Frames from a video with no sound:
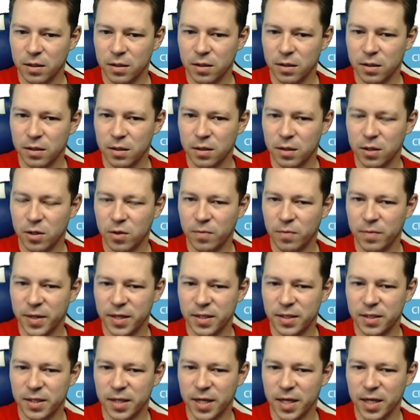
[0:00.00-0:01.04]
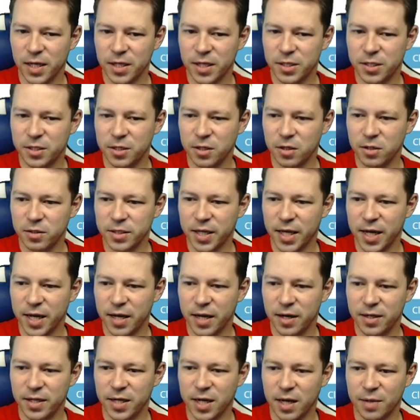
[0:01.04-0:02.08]
I hope that they don't get
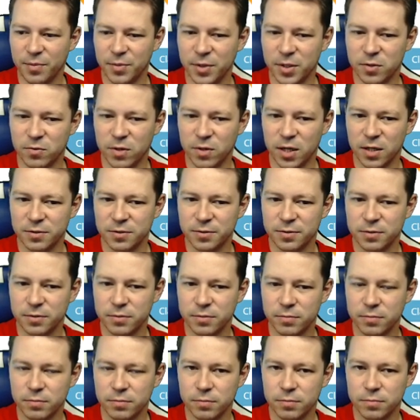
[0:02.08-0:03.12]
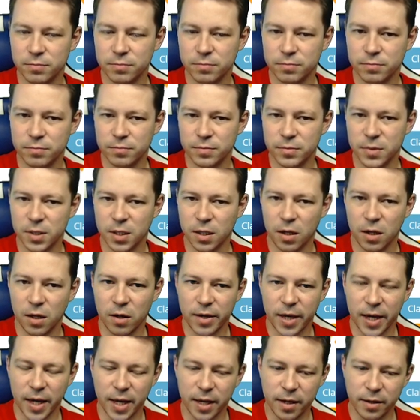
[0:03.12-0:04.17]
a diamond ruff.
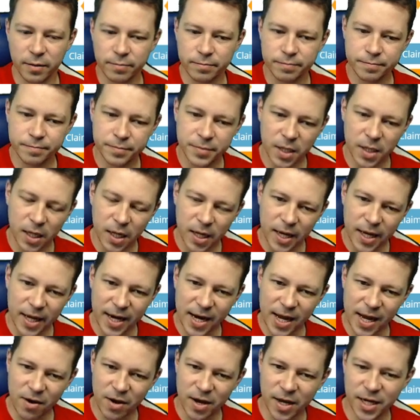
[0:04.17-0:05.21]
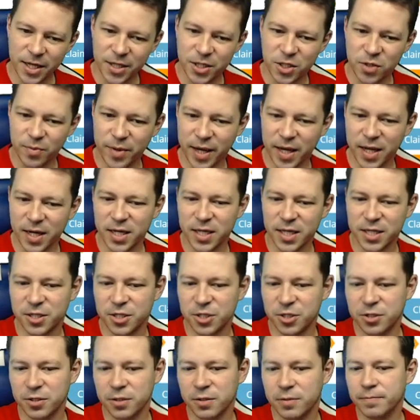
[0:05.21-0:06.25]
Okay. And now I need to make a
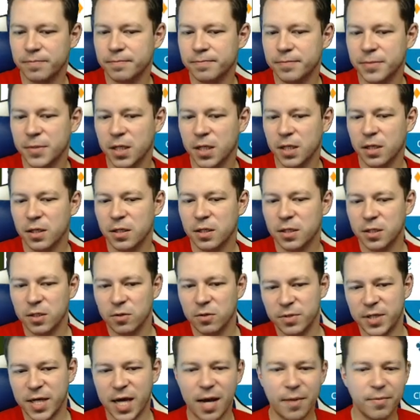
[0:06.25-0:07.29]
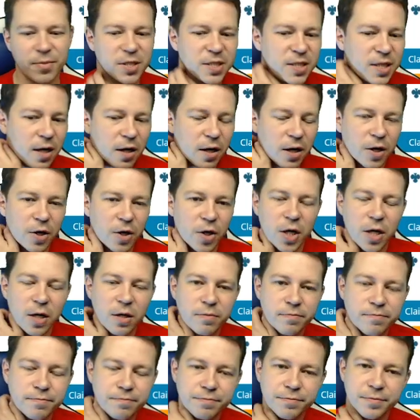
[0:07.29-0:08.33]
decision. So diamonds are good.
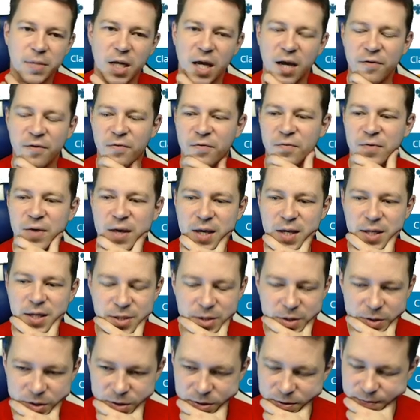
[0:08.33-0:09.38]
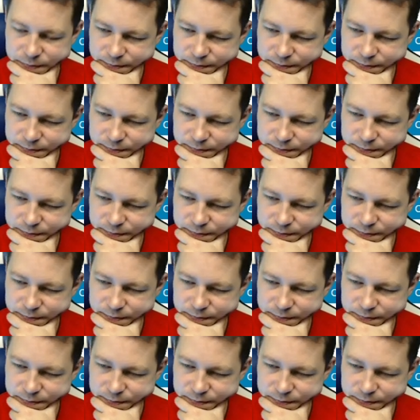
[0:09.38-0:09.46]
Everything is good.